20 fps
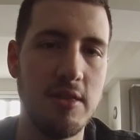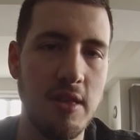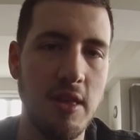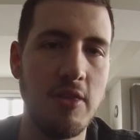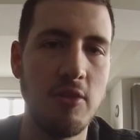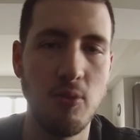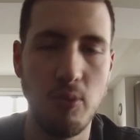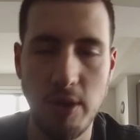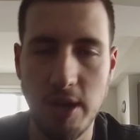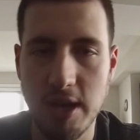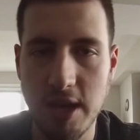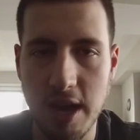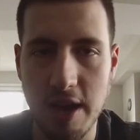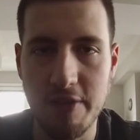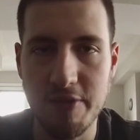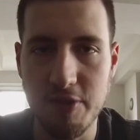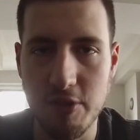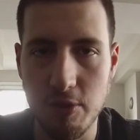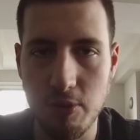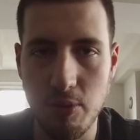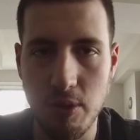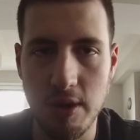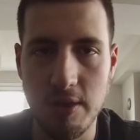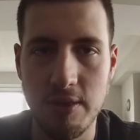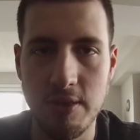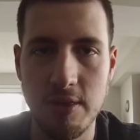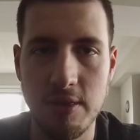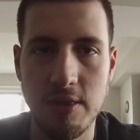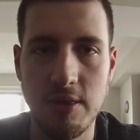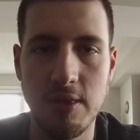And then the week after,
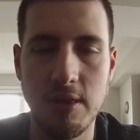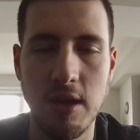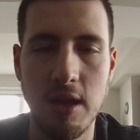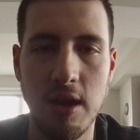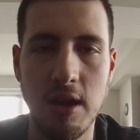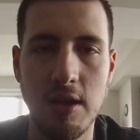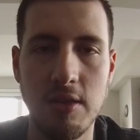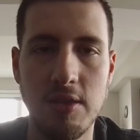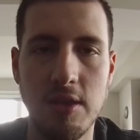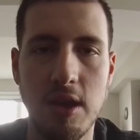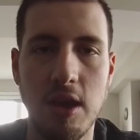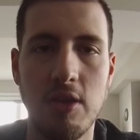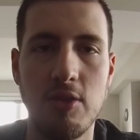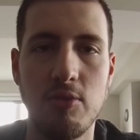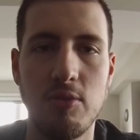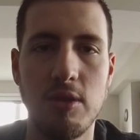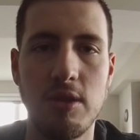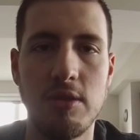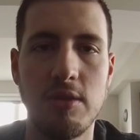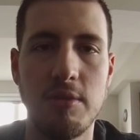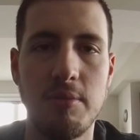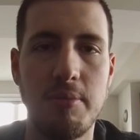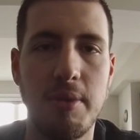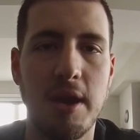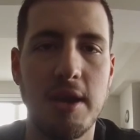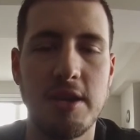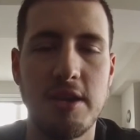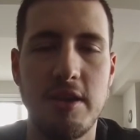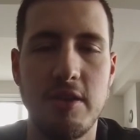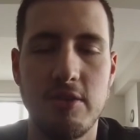when the
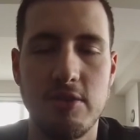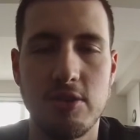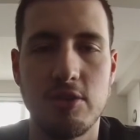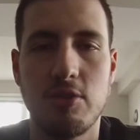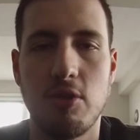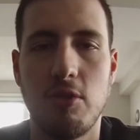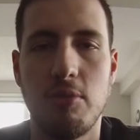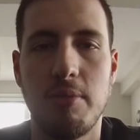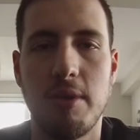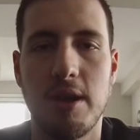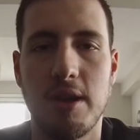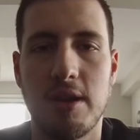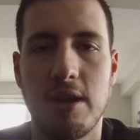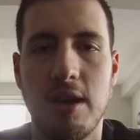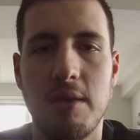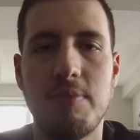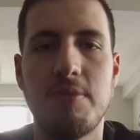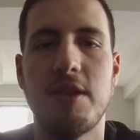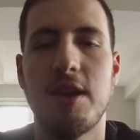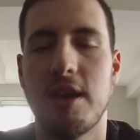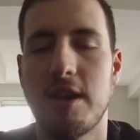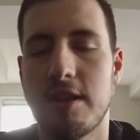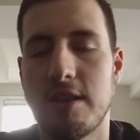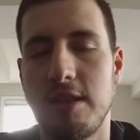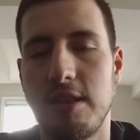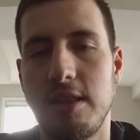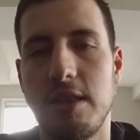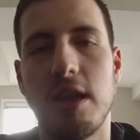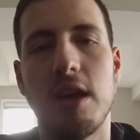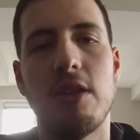bacteria is grown back up, then I
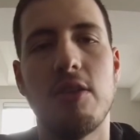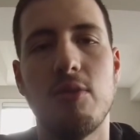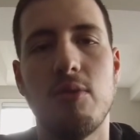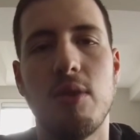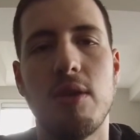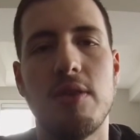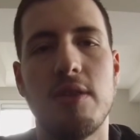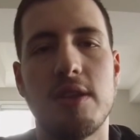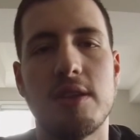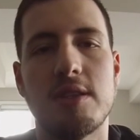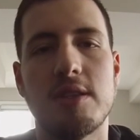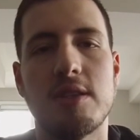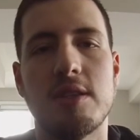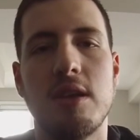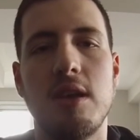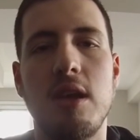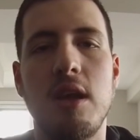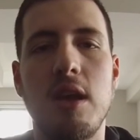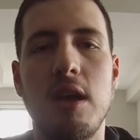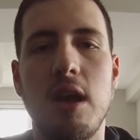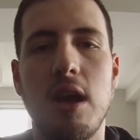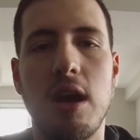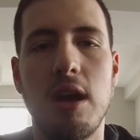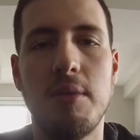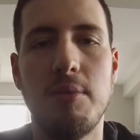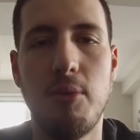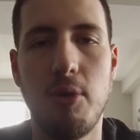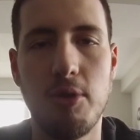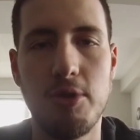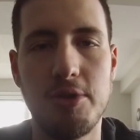clean the other one that's
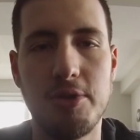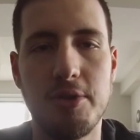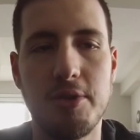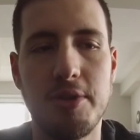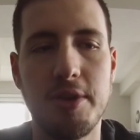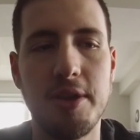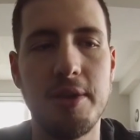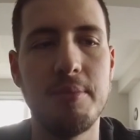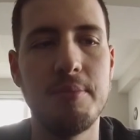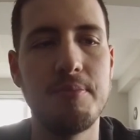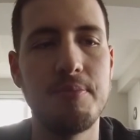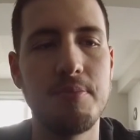more dirty.